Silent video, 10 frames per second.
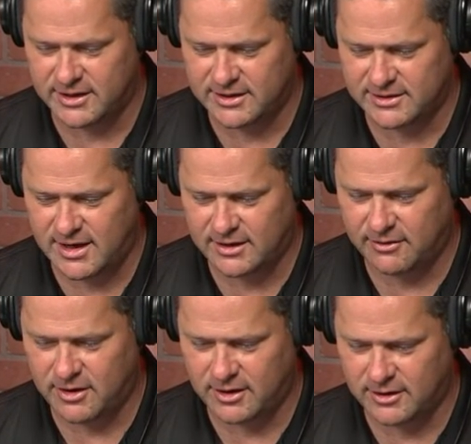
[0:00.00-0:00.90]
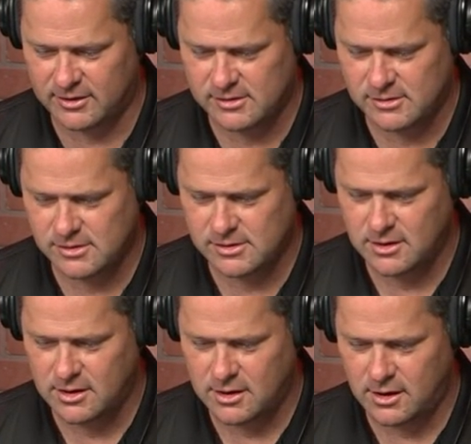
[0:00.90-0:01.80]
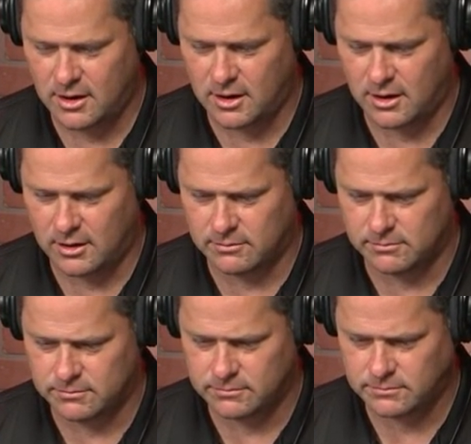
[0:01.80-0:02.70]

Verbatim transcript: That's exactly right. Um,